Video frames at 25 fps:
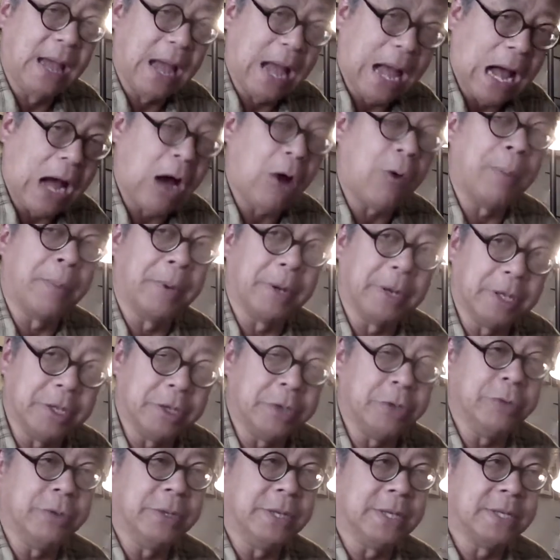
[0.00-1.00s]
how I'm going to
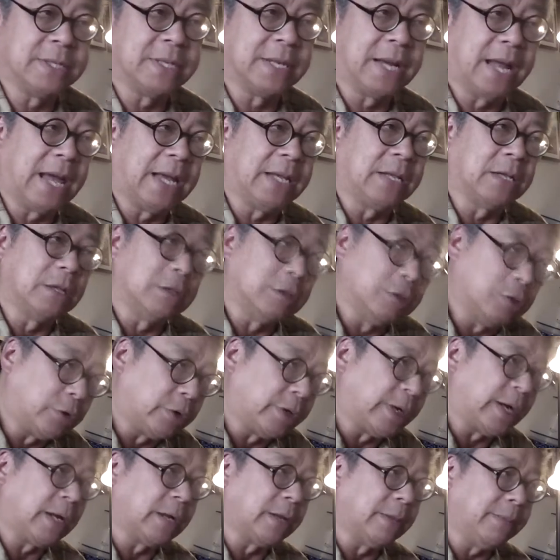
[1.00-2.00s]
do this, and I had to
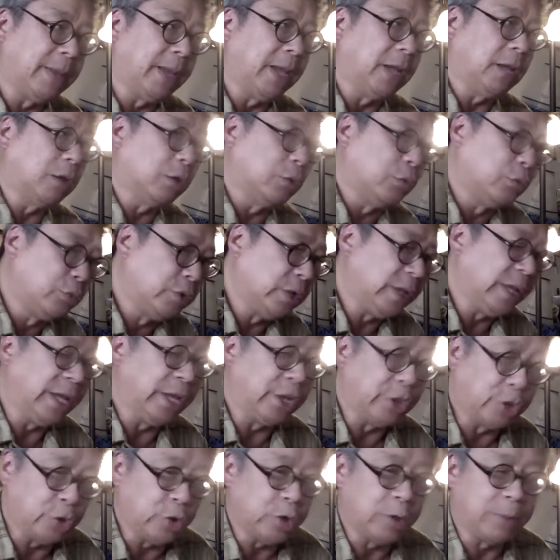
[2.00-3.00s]
learn how to make
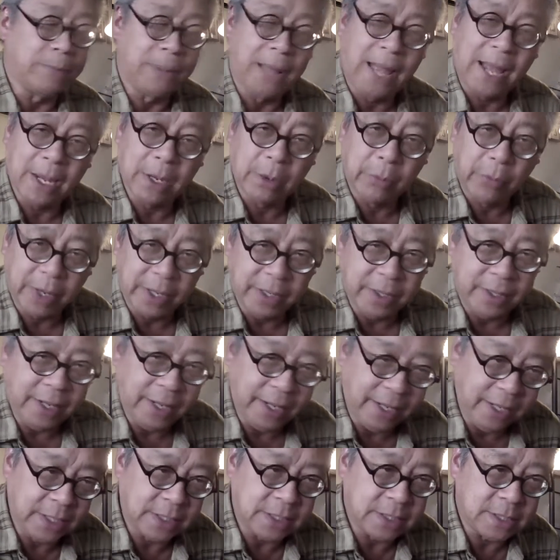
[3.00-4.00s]
really good black and white
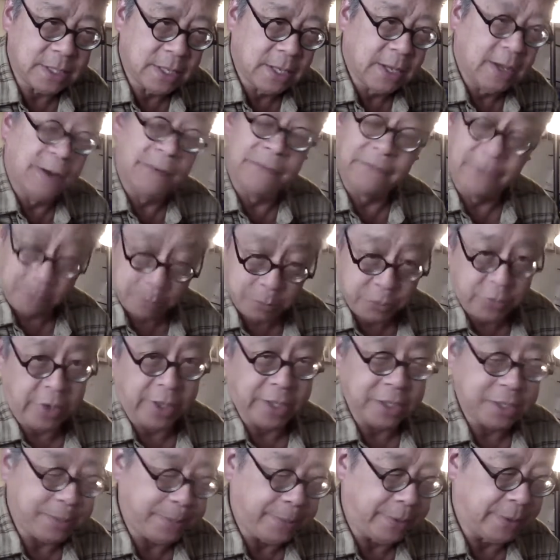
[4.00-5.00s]
negs from
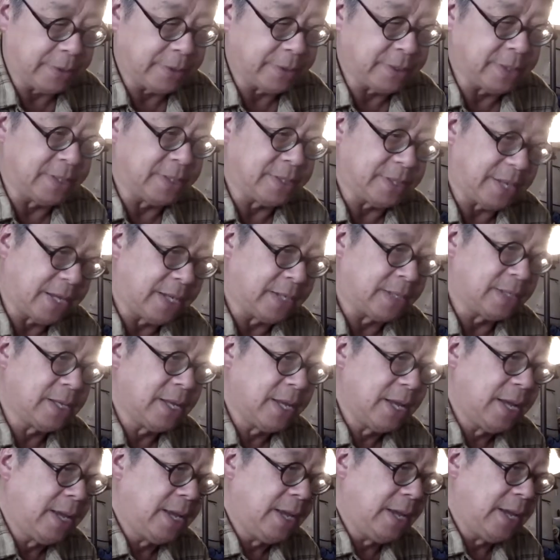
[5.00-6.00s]
transparencies, and,
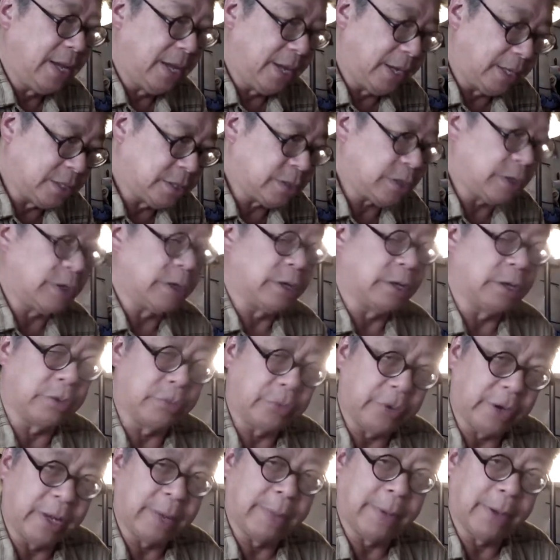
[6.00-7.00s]
and I started
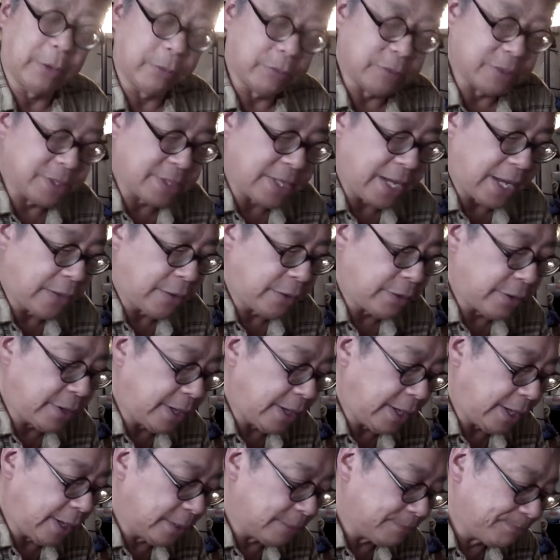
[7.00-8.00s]
creating my own standard
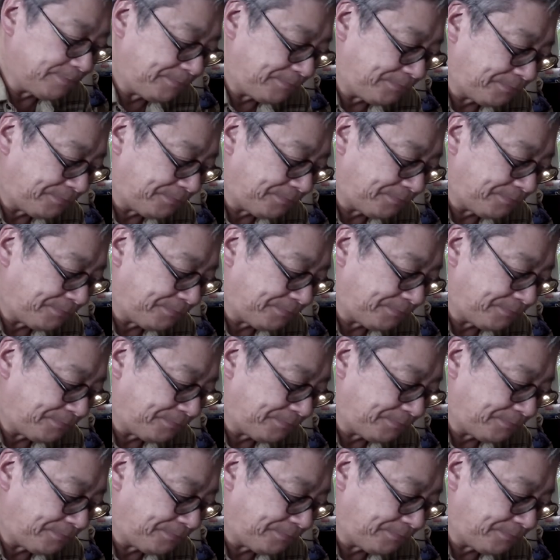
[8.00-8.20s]
neg.